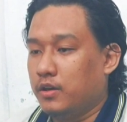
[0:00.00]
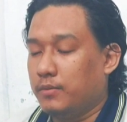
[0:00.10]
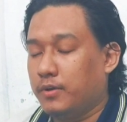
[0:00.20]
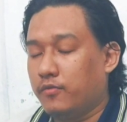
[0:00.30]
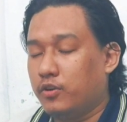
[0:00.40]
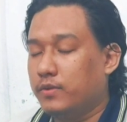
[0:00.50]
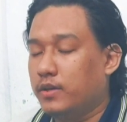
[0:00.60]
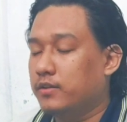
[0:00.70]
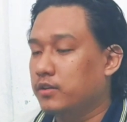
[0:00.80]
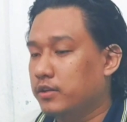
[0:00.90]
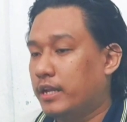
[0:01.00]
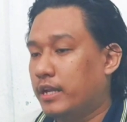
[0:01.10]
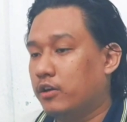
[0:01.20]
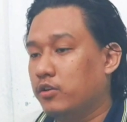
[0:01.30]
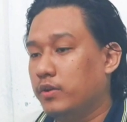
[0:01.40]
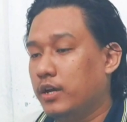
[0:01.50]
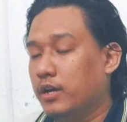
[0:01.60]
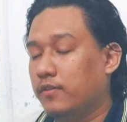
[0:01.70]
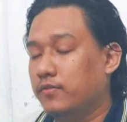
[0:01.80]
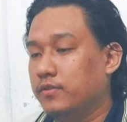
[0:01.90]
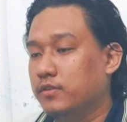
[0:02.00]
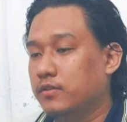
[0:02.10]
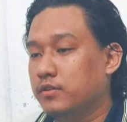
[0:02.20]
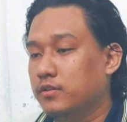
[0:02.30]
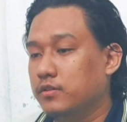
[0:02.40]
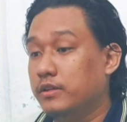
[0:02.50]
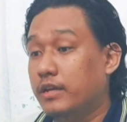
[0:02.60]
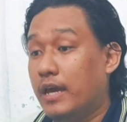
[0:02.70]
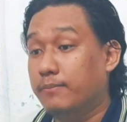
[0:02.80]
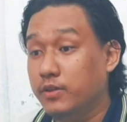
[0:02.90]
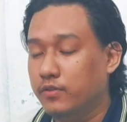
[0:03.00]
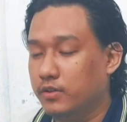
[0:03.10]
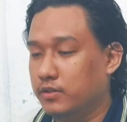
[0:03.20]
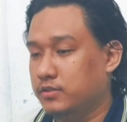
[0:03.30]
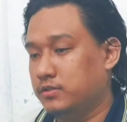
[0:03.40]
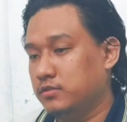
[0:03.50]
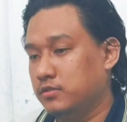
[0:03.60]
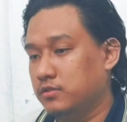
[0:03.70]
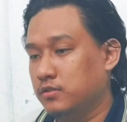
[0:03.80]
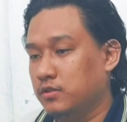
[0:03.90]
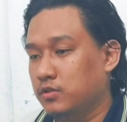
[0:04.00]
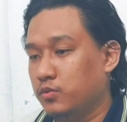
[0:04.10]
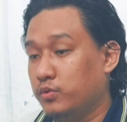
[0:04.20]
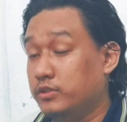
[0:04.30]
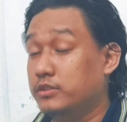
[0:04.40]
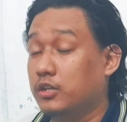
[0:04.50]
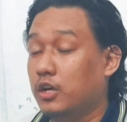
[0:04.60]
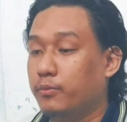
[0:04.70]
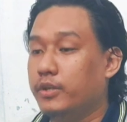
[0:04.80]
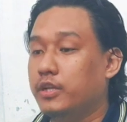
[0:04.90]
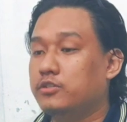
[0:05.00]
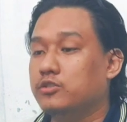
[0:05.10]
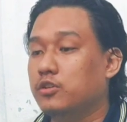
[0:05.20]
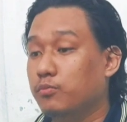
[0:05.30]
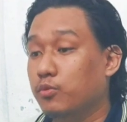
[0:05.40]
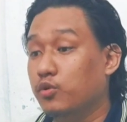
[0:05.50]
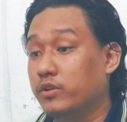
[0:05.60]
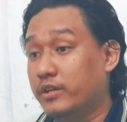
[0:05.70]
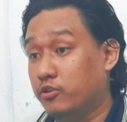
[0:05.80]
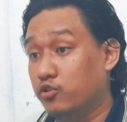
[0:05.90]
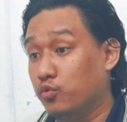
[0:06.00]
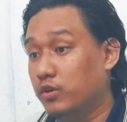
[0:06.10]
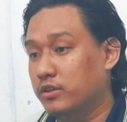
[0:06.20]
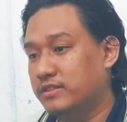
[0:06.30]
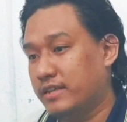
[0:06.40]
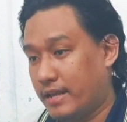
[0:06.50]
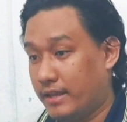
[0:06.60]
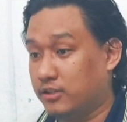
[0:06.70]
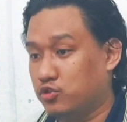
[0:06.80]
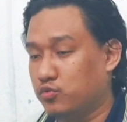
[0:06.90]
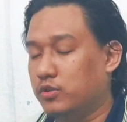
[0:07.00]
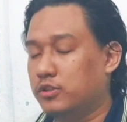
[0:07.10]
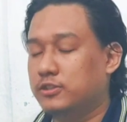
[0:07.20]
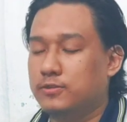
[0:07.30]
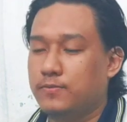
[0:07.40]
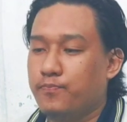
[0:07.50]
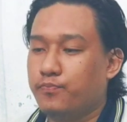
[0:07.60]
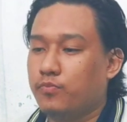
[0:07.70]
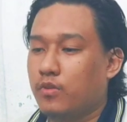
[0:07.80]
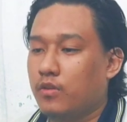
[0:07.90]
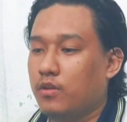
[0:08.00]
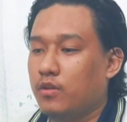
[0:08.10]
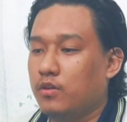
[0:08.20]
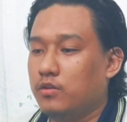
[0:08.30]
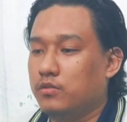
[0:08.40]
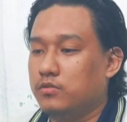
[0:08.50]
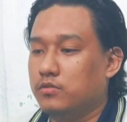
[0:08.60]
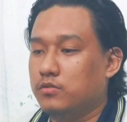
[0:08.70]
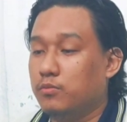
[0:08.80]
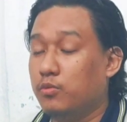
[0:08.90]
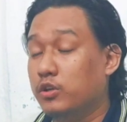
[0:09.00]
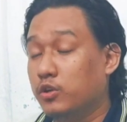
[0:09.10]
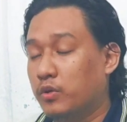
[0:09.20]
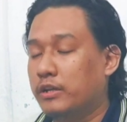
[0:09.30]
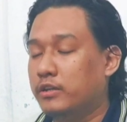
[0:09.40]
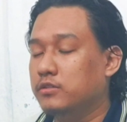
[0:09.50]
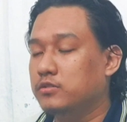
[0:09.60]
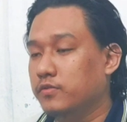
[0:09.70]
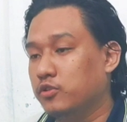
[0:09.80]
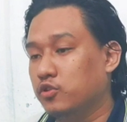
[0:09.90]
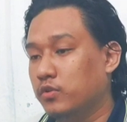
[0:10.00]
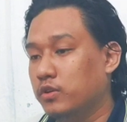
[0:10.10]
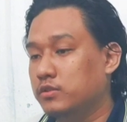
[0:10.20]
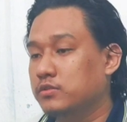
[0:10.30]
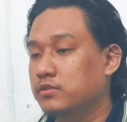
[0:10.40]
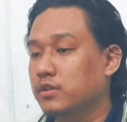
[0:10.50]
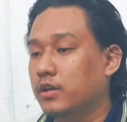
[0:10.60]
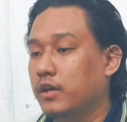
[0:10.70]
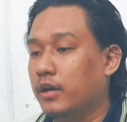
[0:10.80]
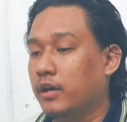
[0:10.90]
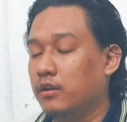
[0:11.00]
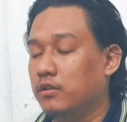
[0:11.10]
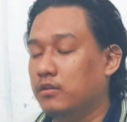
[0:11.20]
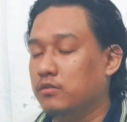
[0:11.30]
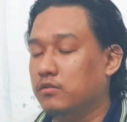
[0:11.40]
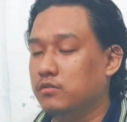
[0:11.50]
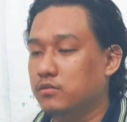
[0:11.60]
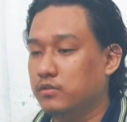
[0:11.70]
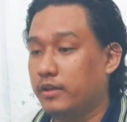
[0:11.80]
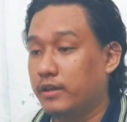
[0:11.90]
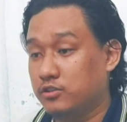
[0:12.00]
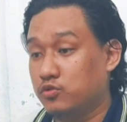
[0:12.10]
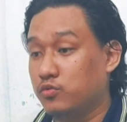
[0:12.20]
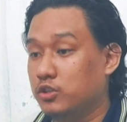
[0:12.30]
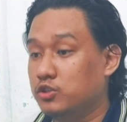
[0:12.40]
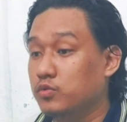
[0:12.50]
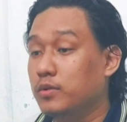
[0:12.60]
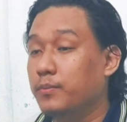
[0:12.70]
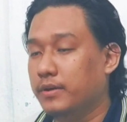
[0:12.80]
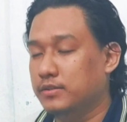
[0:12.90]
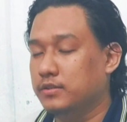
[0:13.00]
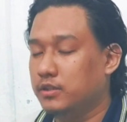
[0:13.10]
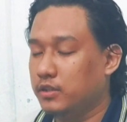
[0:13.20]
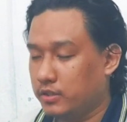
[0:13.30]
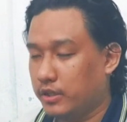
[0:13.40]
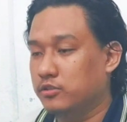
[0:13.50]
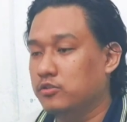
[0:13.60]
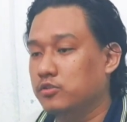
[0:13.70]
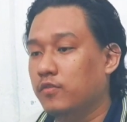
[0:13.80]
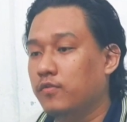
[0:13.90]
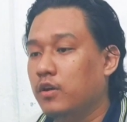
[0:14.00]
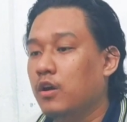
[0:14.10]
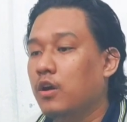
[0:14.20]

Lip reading: Apart from that third category, we have the ambiverts, which is a combination of both introverts and extroverts. Both the qualities of introverts and extroverts will be present in cases of